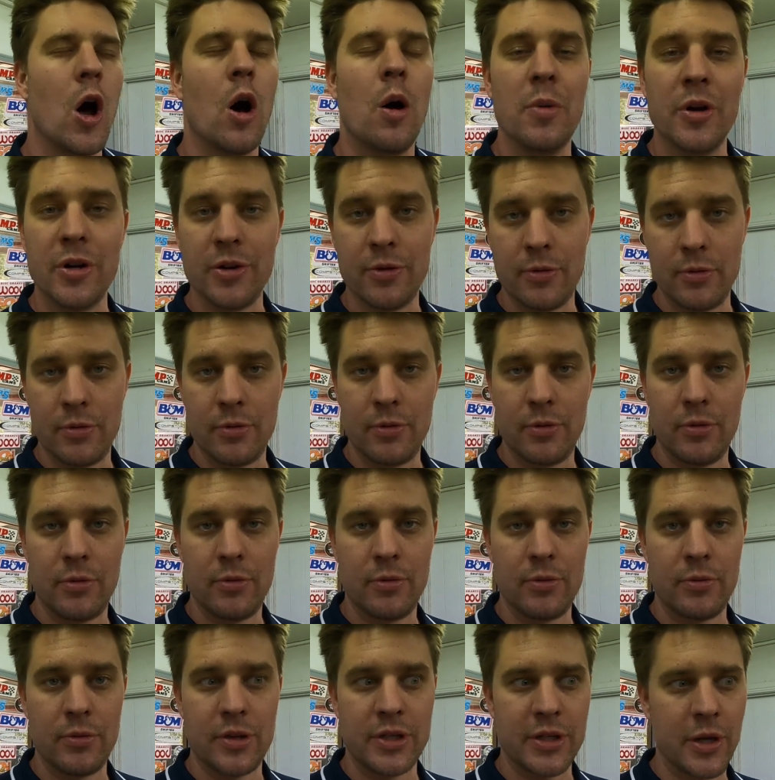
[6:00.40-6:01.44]
common
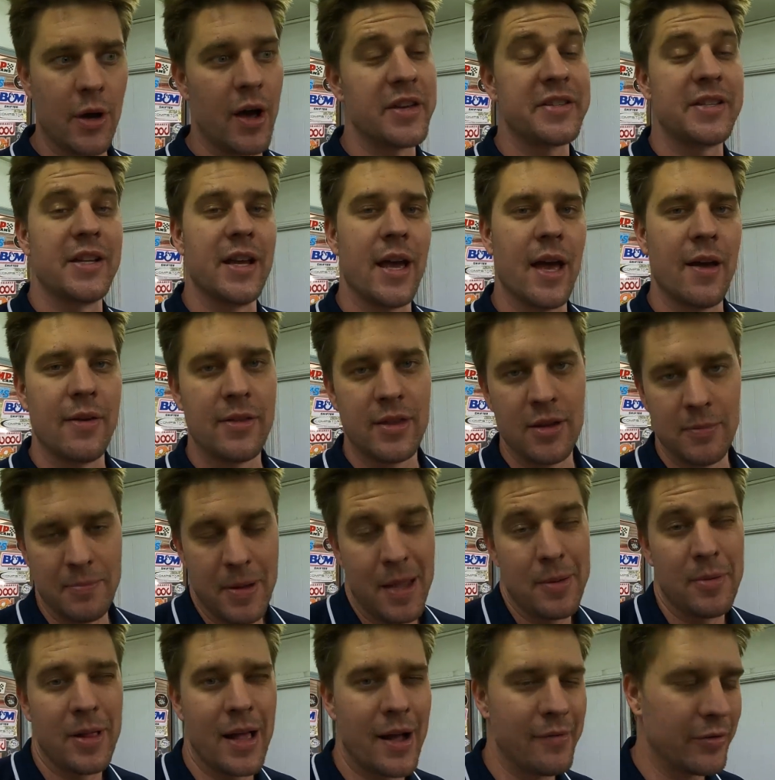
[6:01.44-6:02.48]
size that
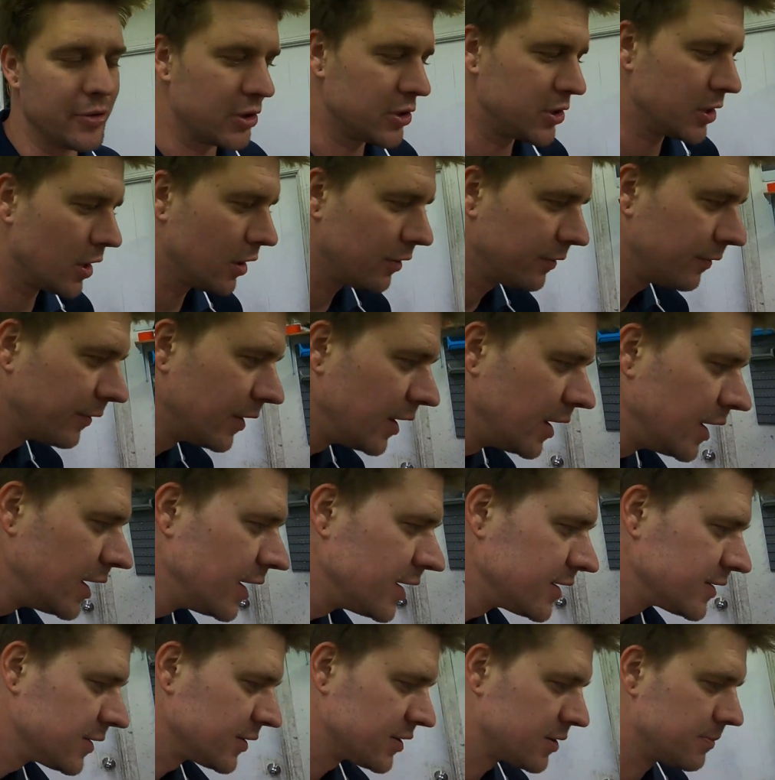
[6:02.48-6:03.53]
people have on the shelf,
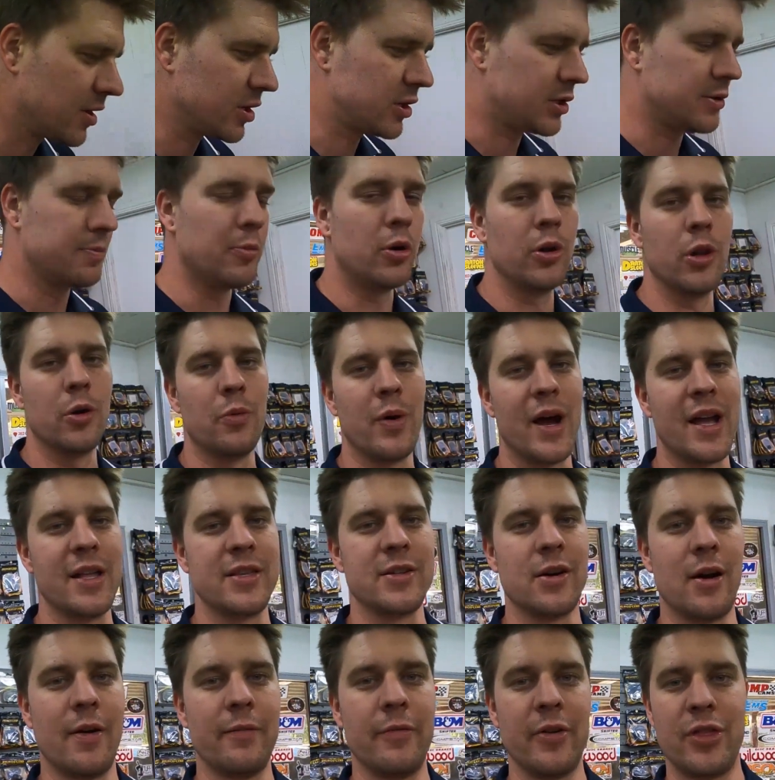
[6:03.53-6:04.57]
so it's a much smaller
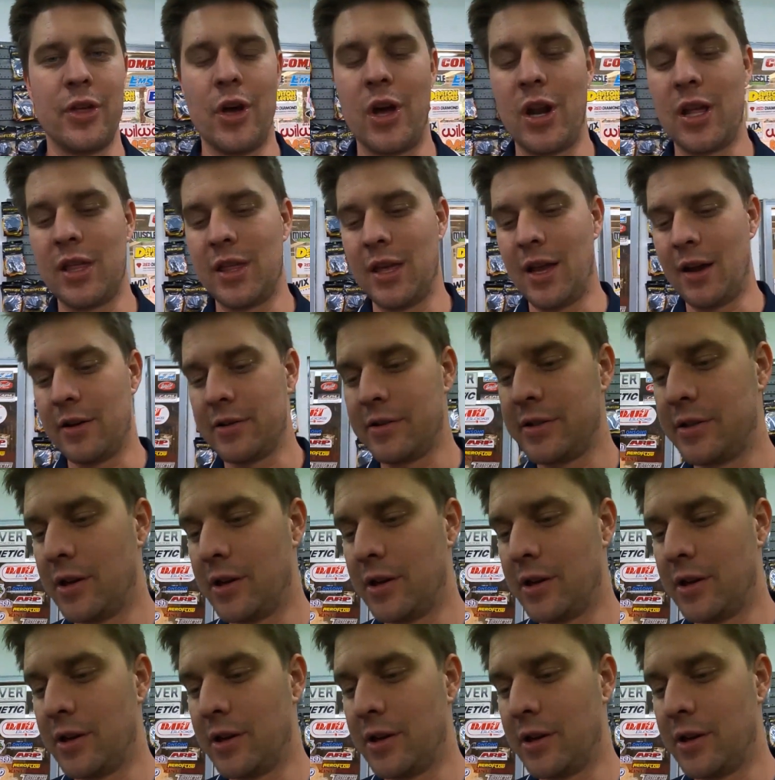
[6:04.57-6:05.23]
wait time for 30 thou.